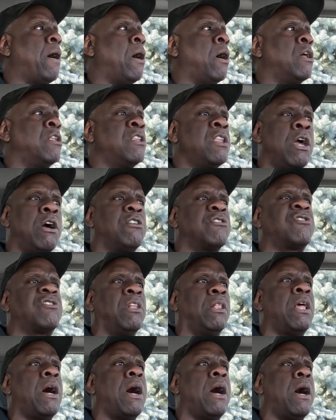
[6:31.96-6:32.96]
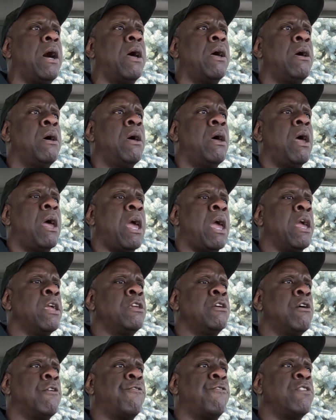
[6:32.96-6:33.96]
a nail salon
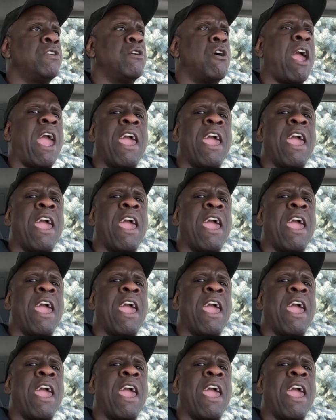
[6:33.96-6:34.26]
and your